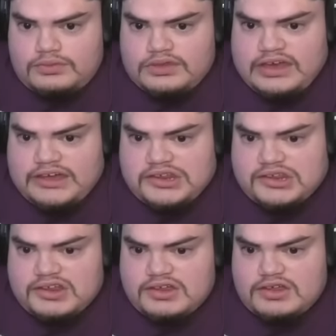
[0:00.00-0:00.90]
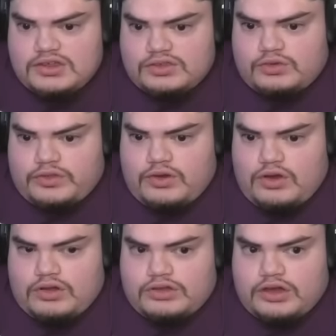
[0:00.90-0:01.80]
Yes. Through the
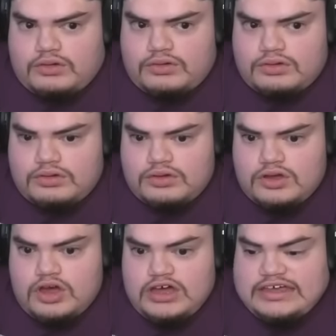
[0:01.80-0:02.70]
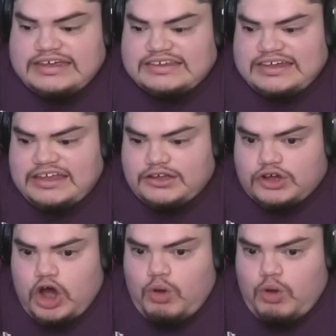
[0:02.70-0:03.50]
hole. No. He didn't go